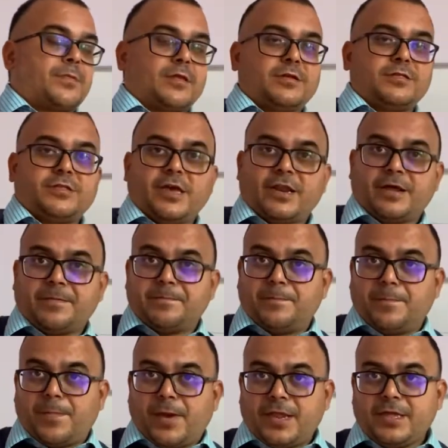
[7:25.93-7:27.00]
there are
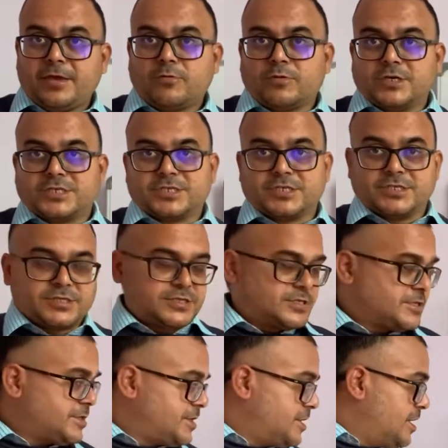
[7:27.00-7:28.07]
many questions
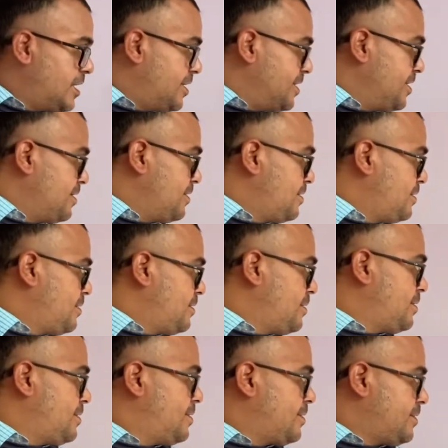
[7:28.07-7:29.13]
regarding
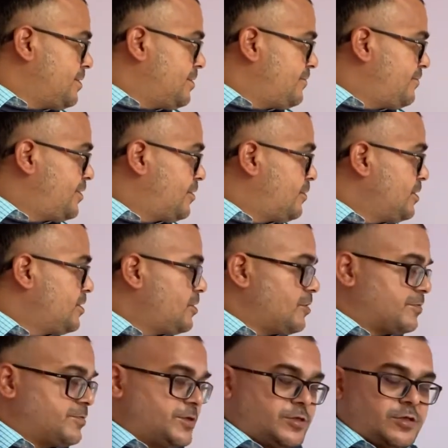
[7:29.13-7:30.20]
frequency
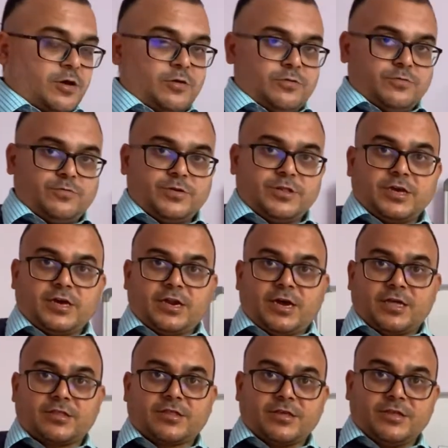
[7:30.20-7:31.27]
of the sound which are
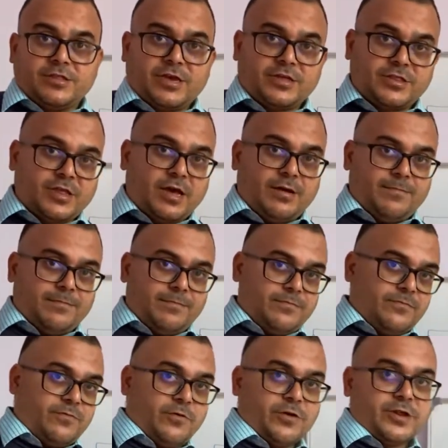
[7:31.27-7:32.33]
asked in the exam.
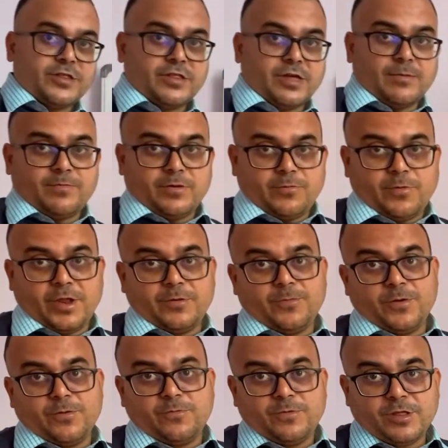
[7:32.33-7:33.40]
For example, when we
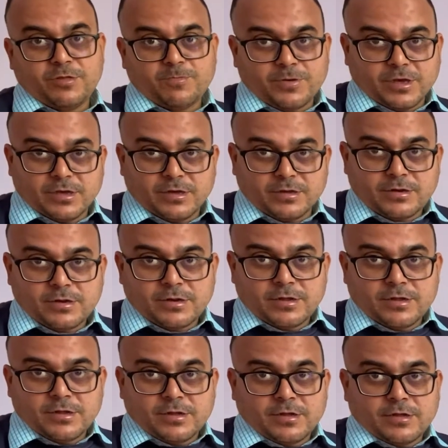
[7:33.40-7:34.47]
whisper
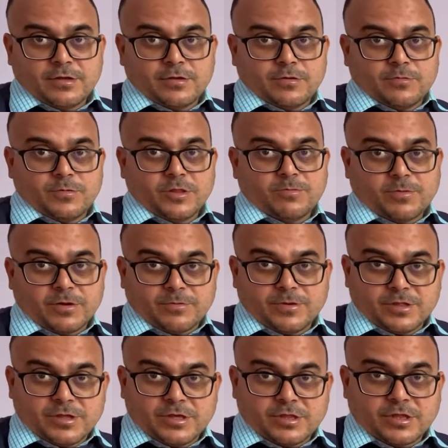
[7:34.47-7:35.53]
with
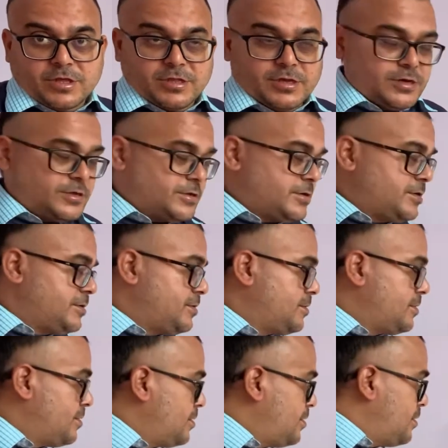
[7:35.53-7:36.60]
each other,
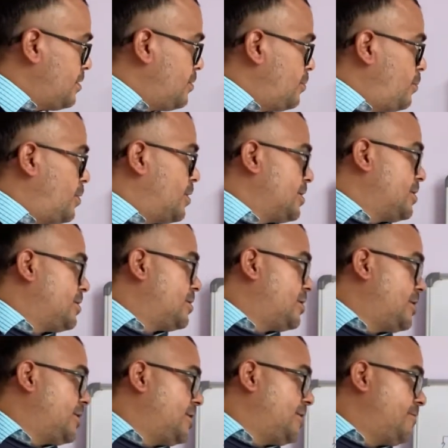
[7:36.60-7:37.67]
what is
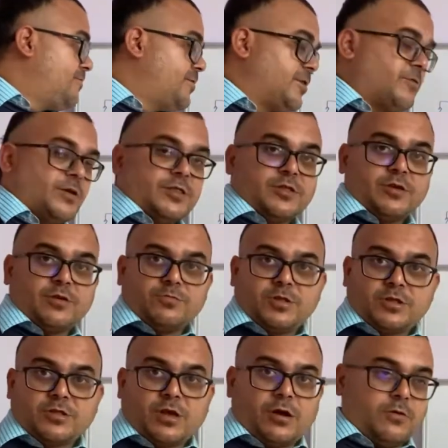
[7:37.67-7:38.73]
the frequency of the
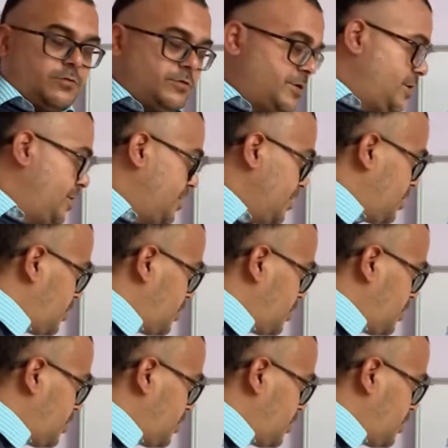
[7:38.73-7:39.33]
sound? It is